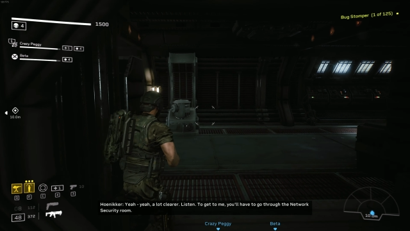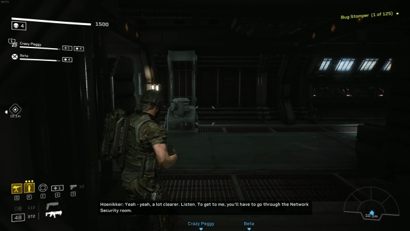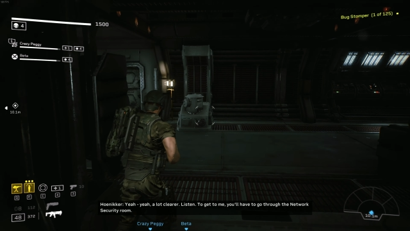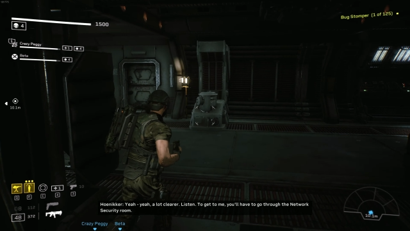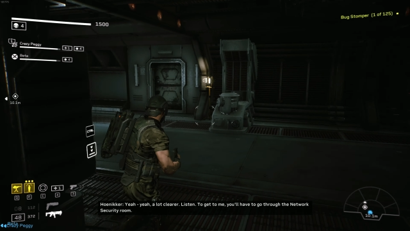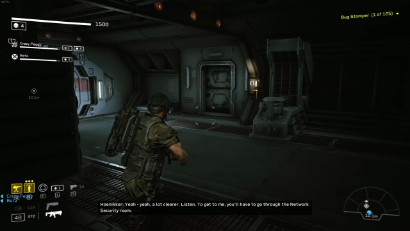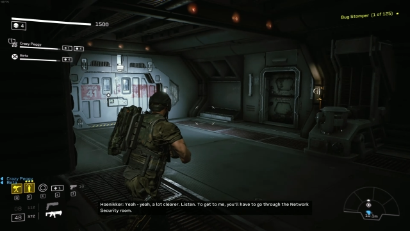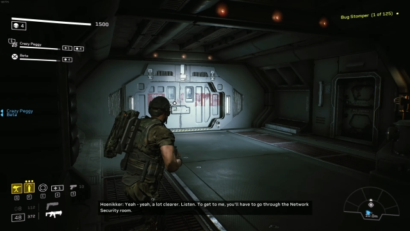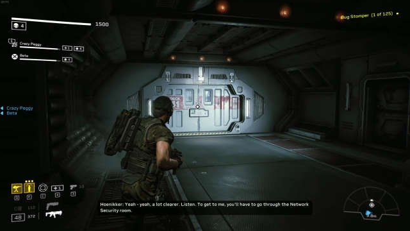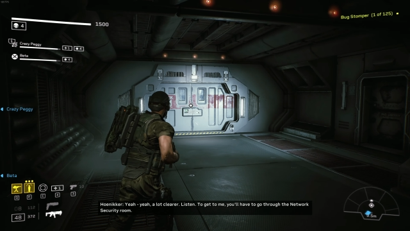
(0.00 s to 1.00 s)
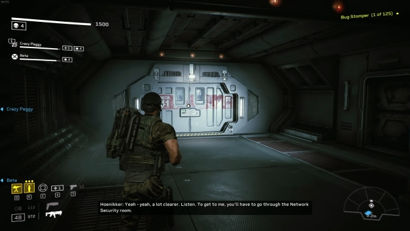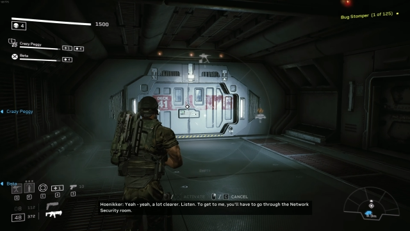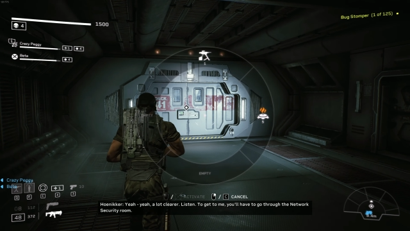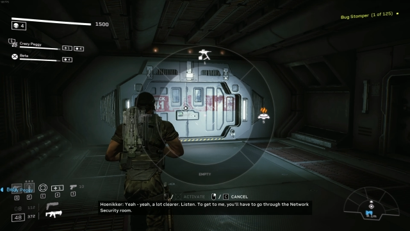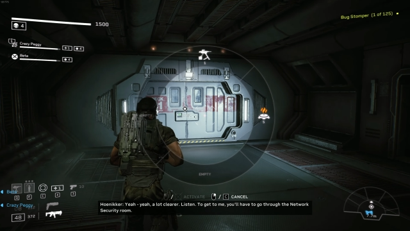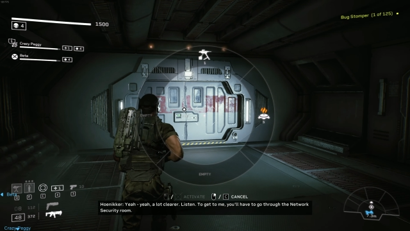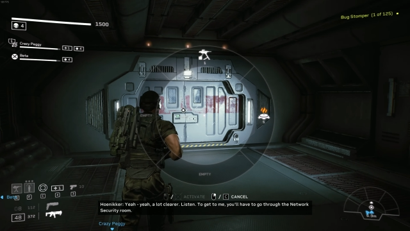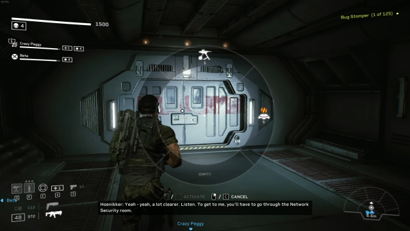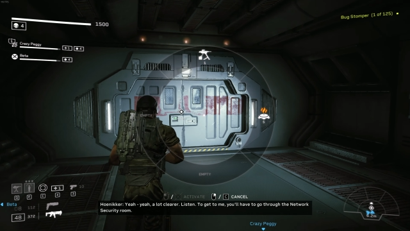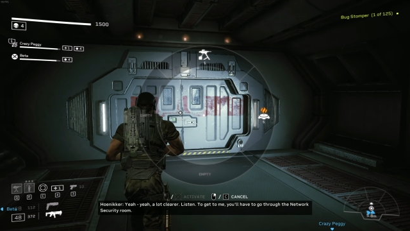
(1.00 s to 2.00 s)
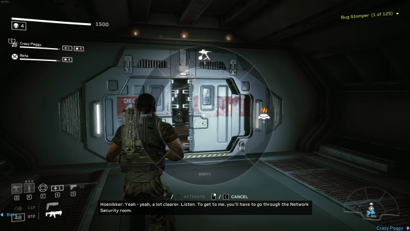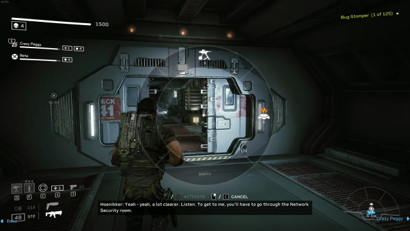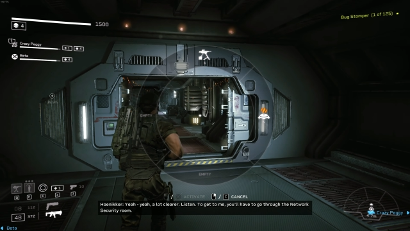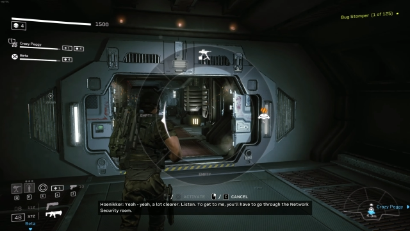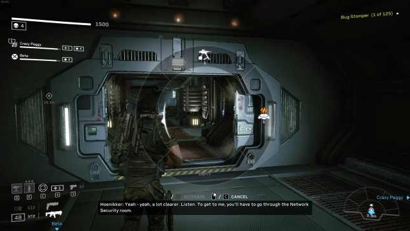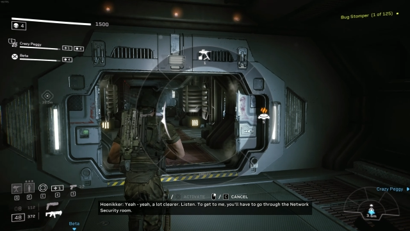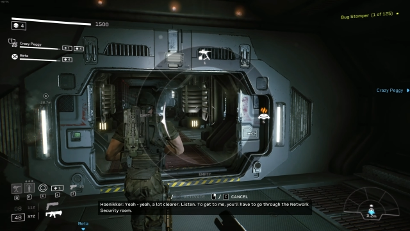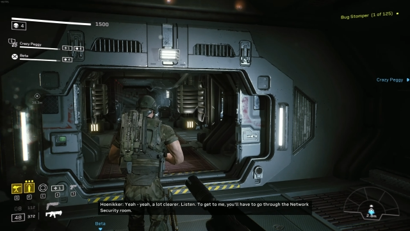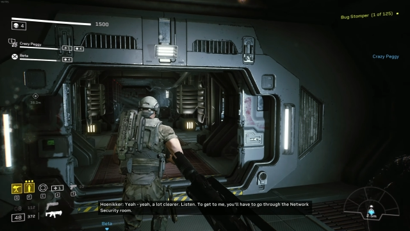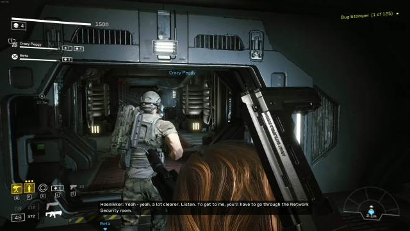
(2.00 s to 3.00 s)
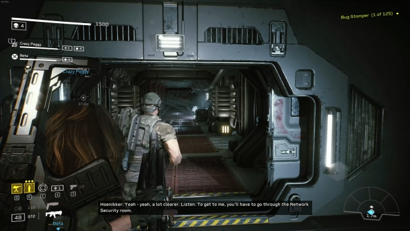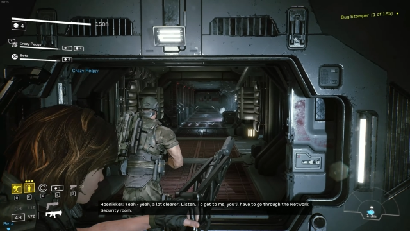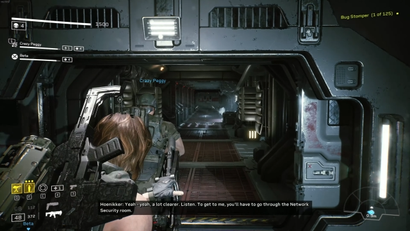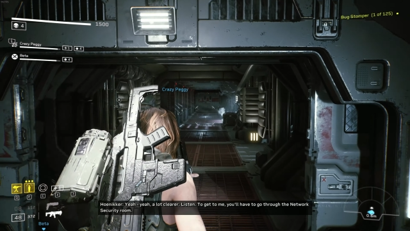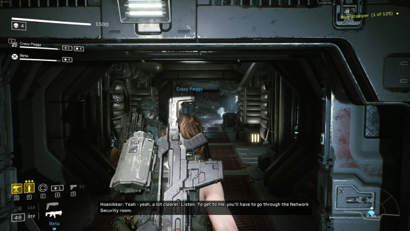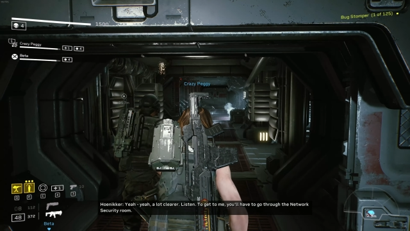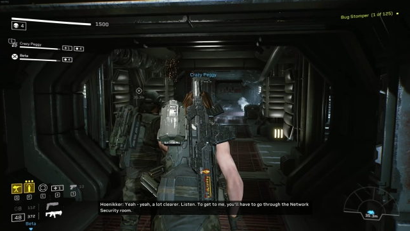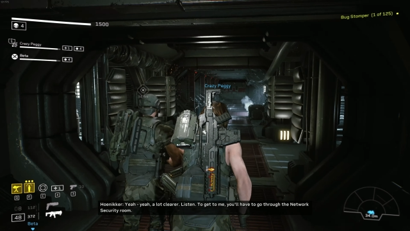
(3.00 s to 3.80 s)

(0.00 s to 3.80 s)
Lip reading: Nobody's mouth can be seen.